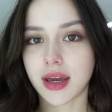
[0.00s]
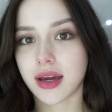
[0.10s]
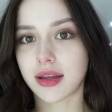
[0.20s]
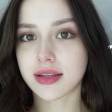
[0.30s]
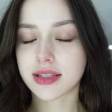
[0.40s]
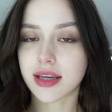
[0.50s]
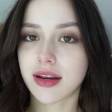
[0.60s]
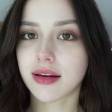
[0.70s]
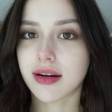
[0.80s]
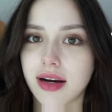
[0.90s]
and it's
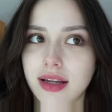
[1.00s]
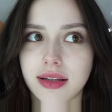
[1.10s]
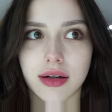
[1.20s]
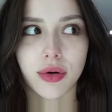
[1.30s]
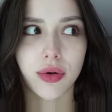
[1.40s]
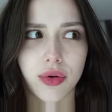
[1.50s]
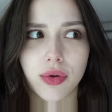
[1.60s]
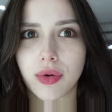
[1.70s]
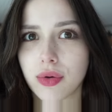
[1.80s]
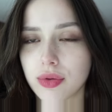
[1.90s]
getting kind of
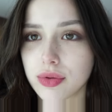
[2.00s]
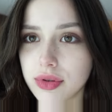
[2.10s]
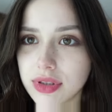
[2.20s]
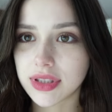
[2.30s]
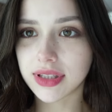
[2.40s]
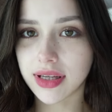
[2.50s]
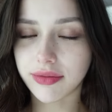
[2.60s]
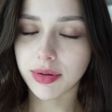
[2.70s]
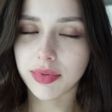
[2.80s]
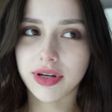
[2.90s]
cold.
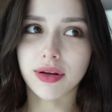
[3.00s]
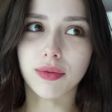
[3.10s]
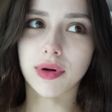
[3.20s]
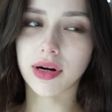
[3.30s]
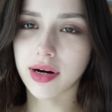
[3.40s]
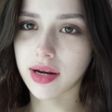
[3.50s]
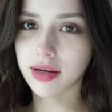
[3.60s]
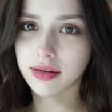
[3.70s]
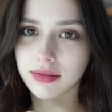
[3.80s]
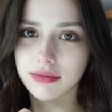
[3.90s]
Everybody
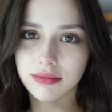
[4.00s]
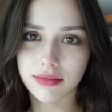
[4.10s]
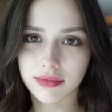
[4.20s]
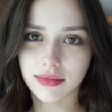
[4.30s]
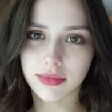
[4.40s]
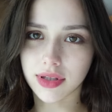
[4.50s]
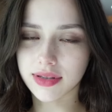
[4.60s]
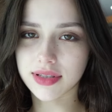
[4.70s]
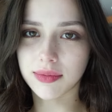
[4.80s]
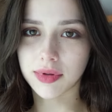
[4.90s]
wearing like
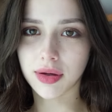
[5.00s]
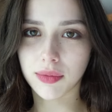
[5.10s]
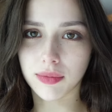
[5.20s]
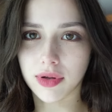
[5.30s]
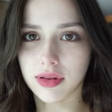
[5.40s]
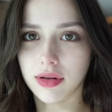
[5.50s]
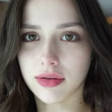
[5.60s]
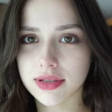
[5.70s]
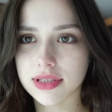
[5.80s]
something with long